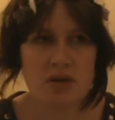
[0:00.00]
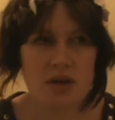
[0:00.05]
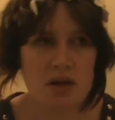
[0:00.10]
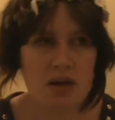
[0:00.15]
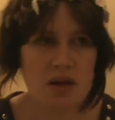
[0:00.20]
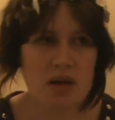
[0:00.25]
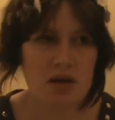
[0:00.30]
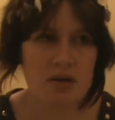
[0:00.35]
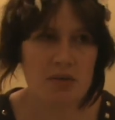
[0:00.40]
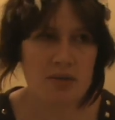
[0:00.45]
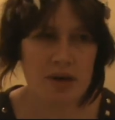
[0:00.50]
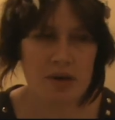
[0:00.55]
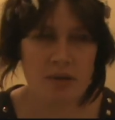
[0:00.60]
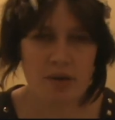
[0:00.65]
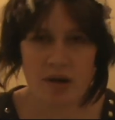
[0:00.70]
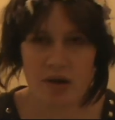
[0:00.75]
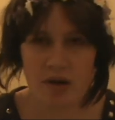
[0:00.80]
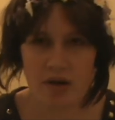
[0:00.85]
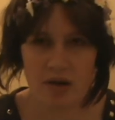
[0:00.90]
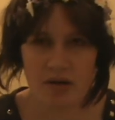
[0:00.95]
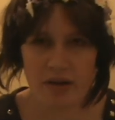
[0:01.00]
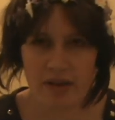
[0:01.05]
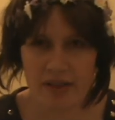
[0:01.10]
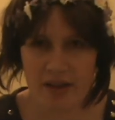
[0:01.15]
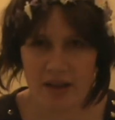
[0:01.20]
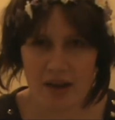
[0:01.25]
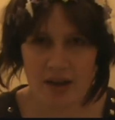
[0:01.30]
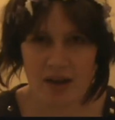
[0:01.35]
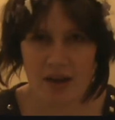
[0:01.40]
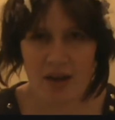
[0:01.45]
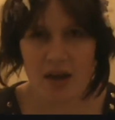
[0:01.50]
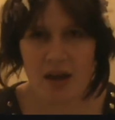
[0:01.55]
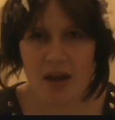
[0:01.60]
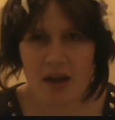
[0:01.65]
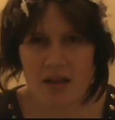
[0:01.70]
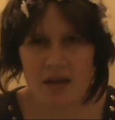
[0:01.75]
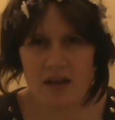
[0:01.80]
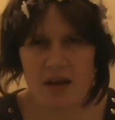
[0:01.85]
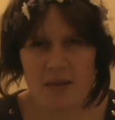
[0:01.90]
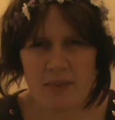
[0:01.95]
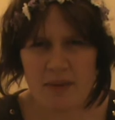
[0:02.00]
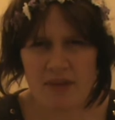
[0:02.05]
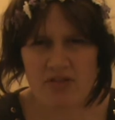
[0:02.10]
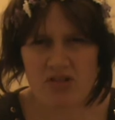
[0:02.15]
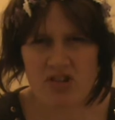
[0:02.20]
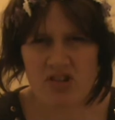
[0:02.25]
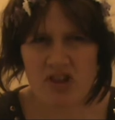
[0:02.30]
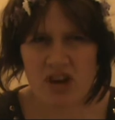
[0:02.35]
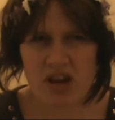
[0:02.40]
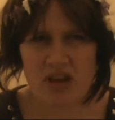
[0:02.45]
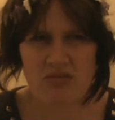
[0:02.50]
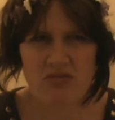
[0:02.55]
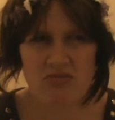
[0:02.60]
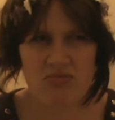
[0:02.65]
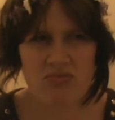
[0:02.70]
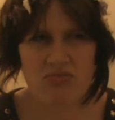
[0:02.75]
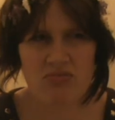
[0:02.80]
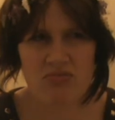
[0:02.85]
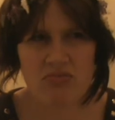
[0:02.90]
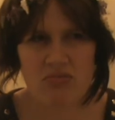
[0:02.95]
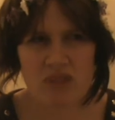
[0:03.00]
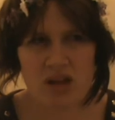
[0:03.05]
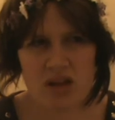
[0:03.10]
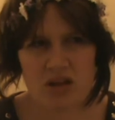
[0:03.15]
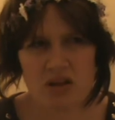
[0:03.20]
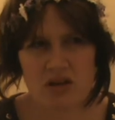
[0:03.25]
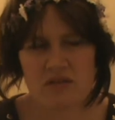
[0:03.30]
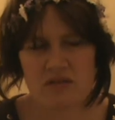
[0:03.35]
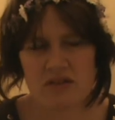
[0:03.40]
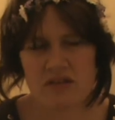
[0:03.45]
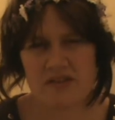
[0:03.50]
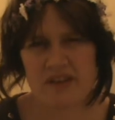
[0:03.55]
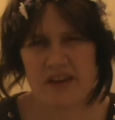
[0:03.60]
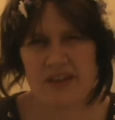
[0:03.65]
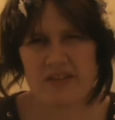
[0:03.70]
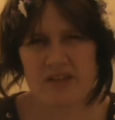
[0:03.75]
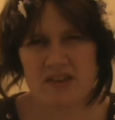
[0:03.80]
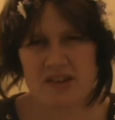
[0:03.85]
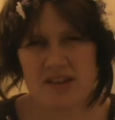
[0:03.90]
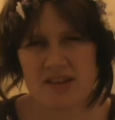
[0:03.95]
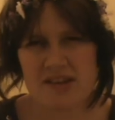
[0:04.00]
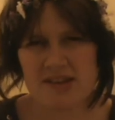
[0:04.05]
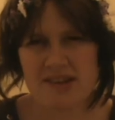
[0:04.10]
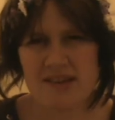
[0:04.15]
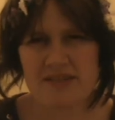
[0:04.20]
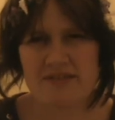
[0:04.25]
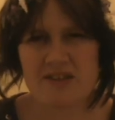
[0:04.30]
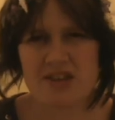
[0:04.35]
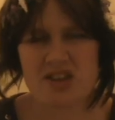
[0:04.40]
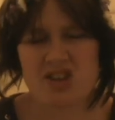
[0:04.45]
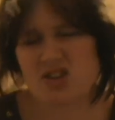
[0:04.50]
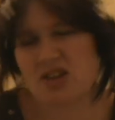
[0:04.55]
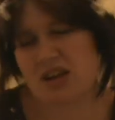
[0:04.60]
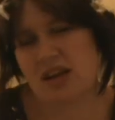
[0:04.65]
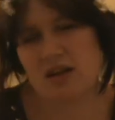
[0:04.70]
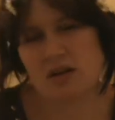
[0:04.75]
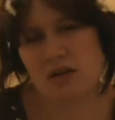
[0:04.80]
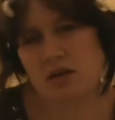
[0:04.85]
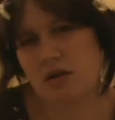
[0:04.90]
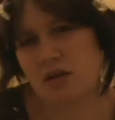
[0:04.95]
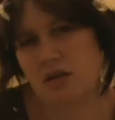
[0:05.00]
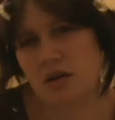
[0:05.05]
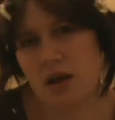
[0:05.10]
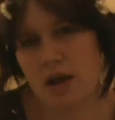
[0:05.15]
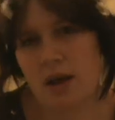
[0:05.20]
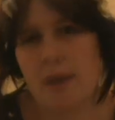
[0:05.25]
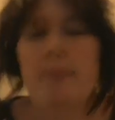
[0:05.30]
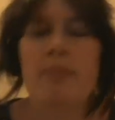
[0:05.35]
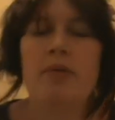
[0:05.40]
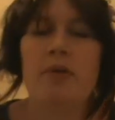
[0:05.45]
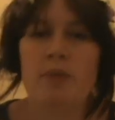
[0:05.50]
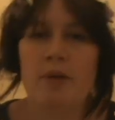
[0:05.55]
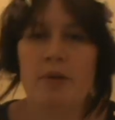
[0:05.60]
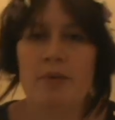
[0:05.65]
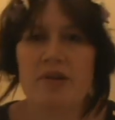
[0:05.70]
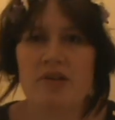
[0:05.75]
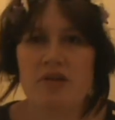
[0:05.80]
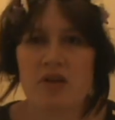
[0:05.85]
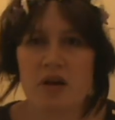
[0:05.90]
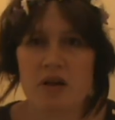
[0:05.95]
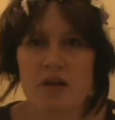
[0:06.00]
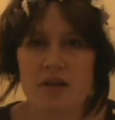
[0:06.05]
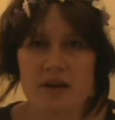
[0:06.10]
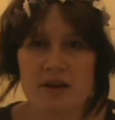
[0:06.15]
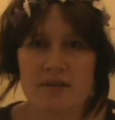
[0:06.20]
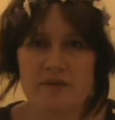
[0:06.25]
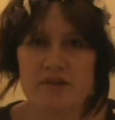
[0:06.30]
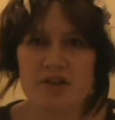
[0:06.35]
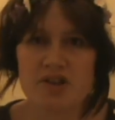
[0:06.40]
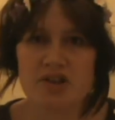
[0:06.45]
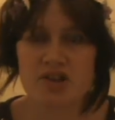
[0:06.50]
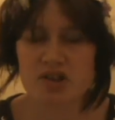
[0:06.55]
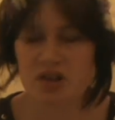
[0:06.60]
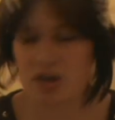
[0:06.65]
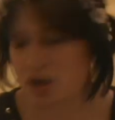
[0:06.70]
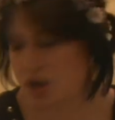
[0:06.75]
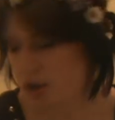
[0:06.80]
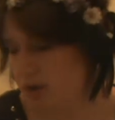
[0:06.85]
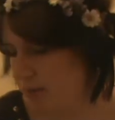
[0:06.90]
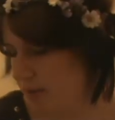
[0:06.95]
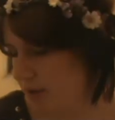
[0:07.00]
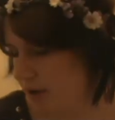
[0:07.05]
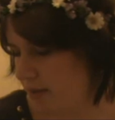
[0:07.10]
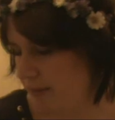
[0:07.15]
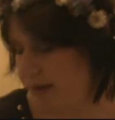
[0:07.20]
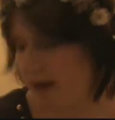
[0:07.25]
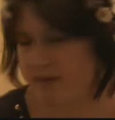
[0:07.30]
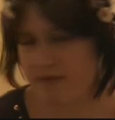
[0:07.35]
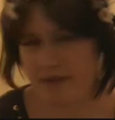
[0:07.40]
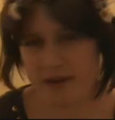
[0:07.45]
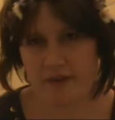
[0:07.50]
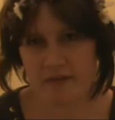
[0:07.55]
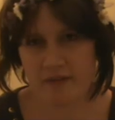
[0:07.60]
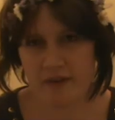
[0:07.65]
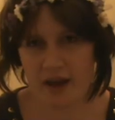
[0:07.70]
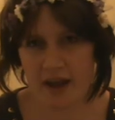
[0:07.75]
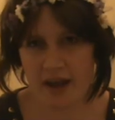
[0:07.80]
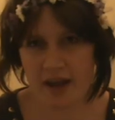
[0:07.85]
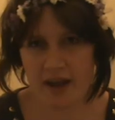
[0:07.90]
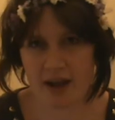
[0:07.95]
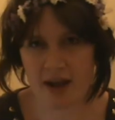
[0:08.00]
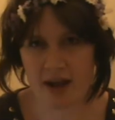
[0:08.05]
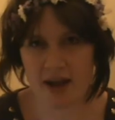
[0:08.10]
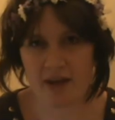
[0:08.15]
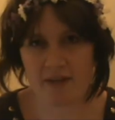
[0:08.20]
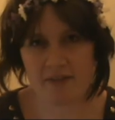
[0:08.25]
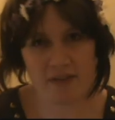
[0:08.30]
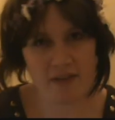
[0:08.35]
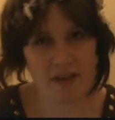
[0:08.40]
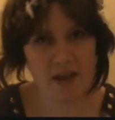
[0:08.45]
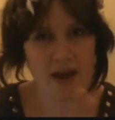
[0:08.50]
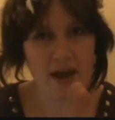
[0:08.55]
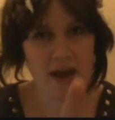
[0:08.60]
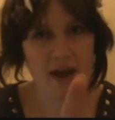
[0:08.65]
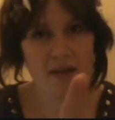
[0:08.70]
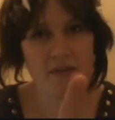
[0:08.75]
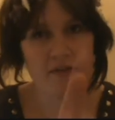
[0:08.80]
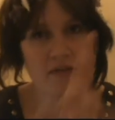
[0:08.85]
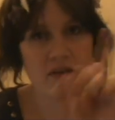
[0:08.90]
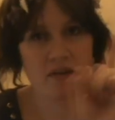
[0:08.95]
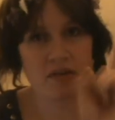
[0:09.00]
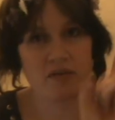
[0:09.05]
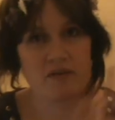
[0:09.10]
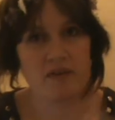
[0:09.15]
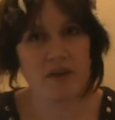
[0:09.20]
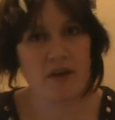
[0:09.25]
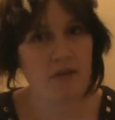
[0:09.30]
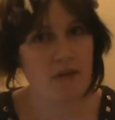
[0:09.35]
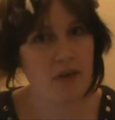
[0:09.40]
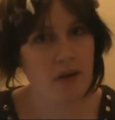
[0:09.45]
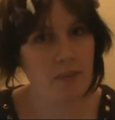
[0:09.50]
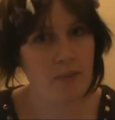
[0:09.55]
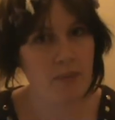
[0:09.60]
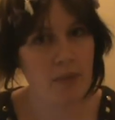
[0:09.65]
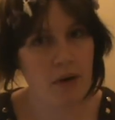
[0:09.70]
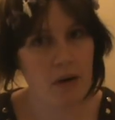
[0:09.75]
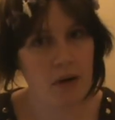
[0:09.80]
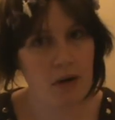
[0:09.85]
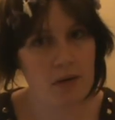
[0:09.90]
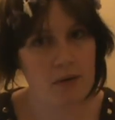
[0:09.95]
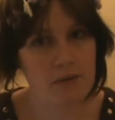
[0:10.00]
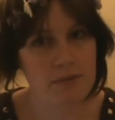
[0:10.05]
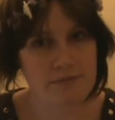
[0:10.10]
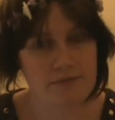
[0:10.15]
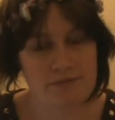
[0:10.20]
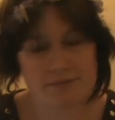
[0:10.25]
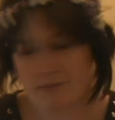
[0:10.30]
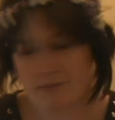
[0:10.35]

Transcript: when I was younger. I think I'm average now. I don't know if it's 5'6" average, I don't know. Probably a bit taller than average, but about 5'8½. And the half is very important.